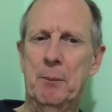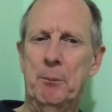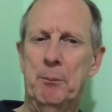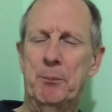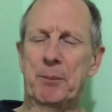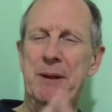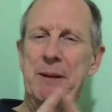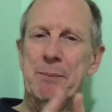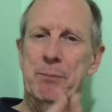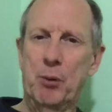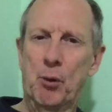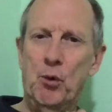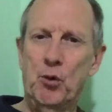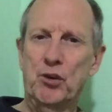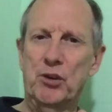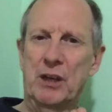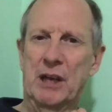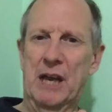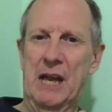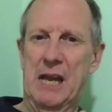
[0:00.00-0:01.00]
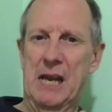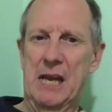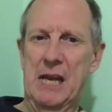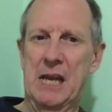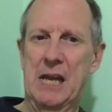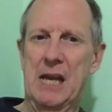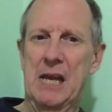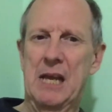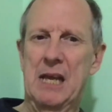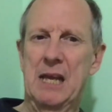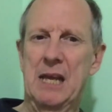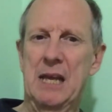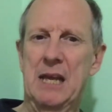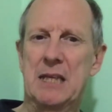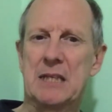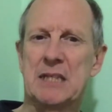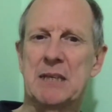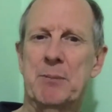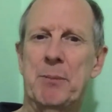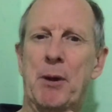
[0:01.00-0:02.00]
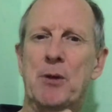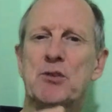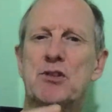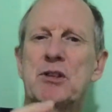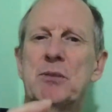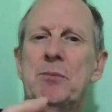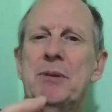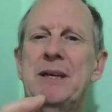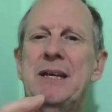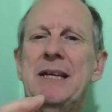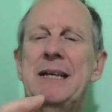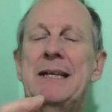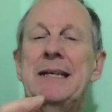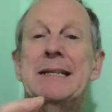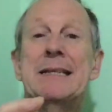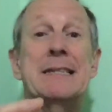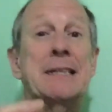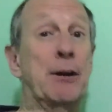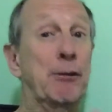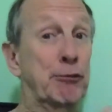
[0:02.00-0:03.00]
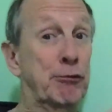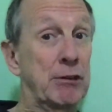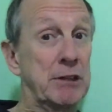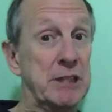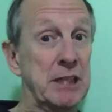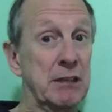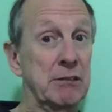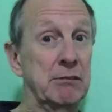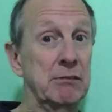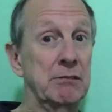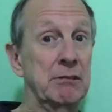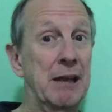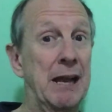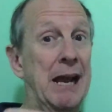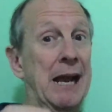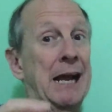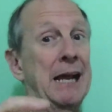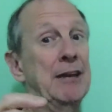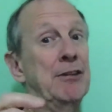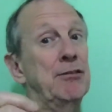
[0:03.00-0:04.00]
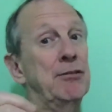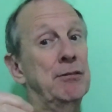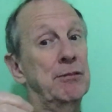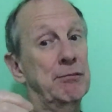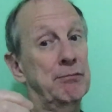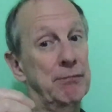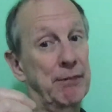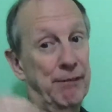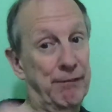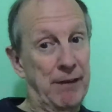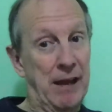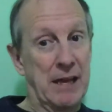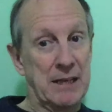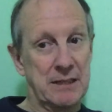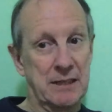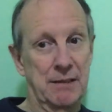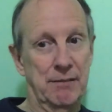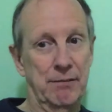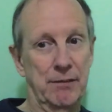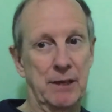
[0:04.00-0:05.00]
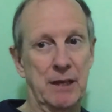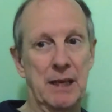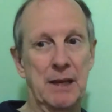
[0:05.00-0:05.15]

But importantly, it's supposed to be self-critical and reflective.